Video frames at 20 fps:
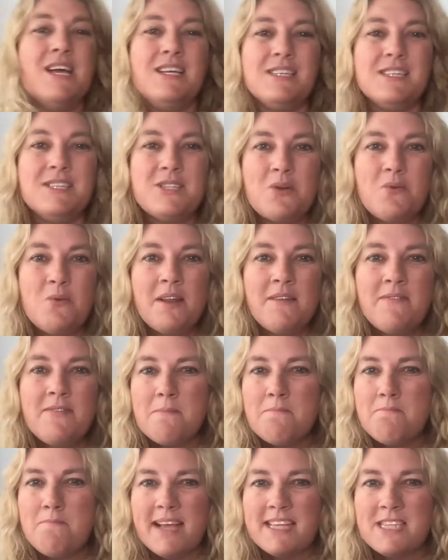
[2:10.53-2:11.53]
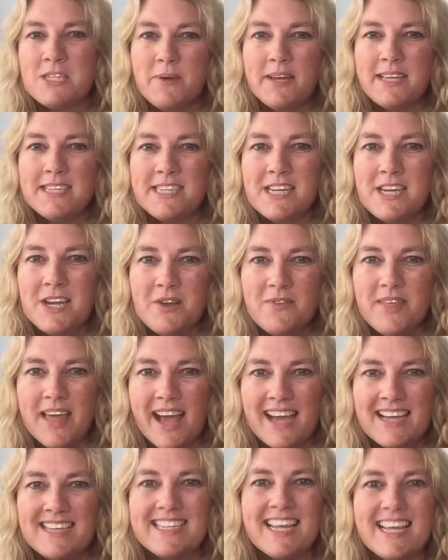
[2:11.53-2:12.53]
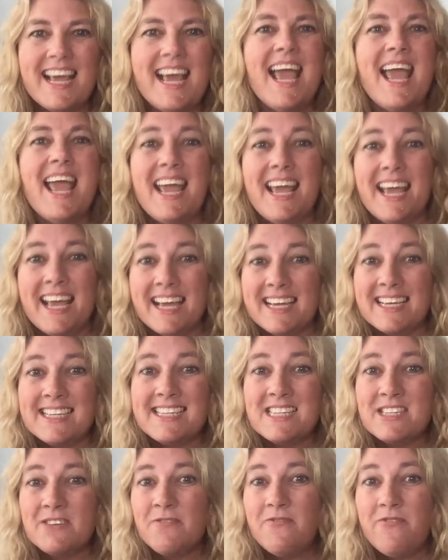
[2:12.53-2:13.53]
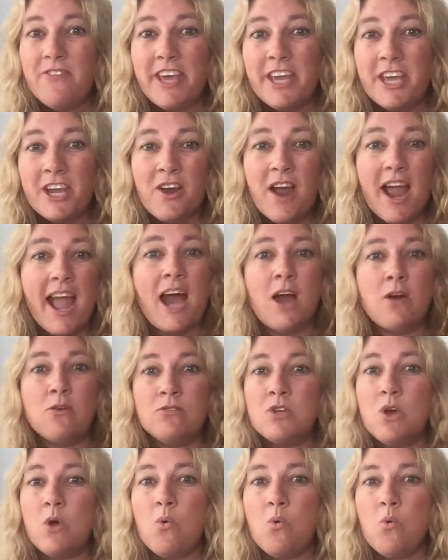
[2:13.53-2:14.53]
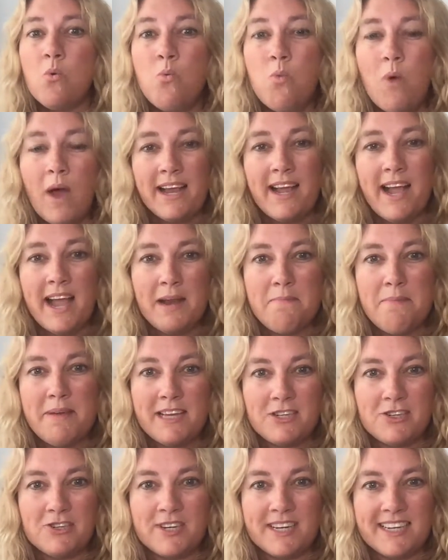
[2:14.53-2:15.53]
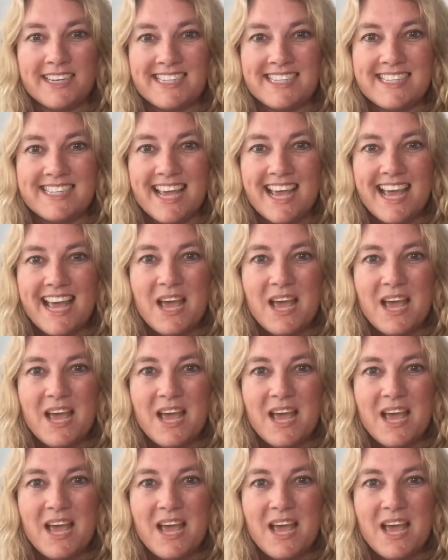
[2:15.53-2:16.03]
So one of the best ways to do that is to figure out what kind of picture it is.